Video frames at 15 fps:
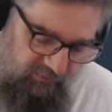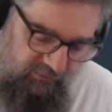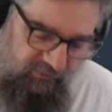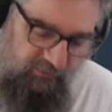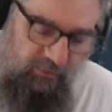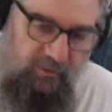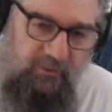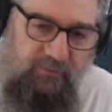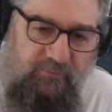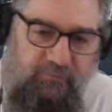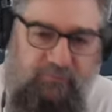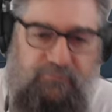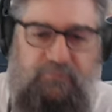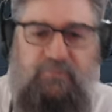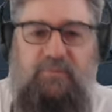zero
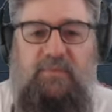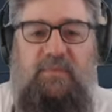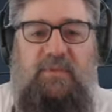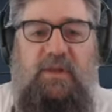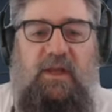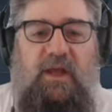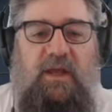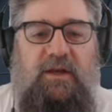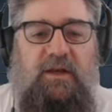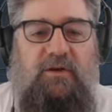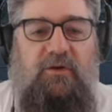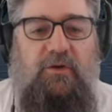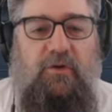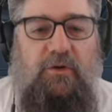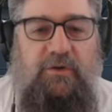and
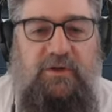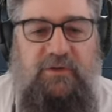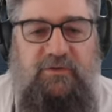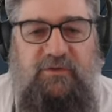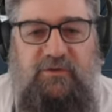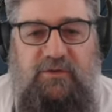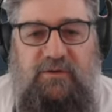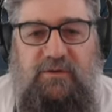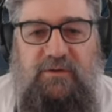acknowledge